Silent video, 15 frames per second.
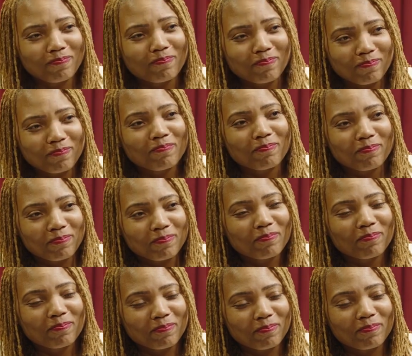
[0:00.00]
growing
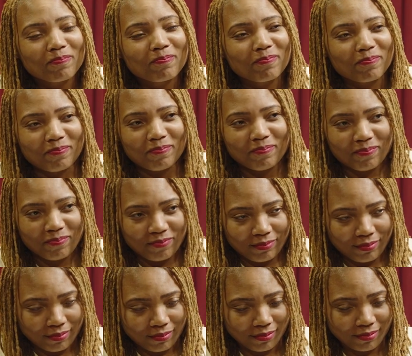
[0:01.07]
up in pain.